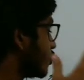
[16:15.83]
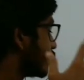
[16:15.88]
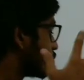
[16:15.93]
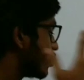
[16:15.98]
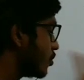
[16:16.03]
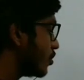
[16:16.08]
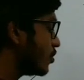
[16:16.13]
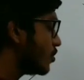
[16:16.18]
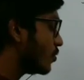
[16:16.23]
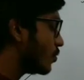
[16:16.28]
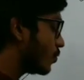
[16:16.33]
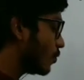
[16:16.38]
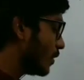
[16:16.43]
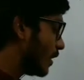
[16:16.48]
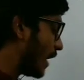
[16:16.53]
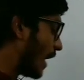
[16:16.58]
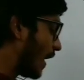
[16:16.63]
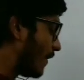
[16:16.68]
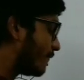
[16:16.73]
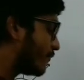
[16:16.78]
so
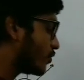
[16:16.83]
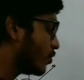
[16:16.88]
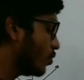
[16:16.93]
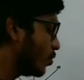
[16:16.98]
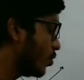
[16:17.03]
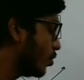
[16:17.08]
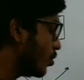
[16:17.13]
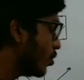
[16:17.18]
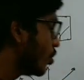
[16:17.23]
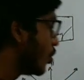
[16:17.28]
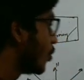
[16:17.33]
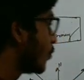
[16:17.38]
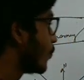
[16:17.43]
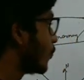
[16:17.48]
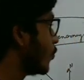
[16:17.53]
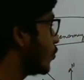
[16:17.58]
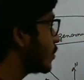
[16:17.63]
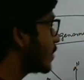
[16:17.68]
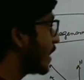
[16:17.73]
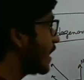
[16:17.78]
we have to
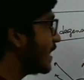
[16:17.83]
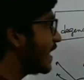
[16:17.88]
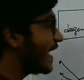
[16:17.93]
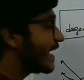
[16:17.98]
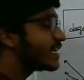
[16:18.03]
put an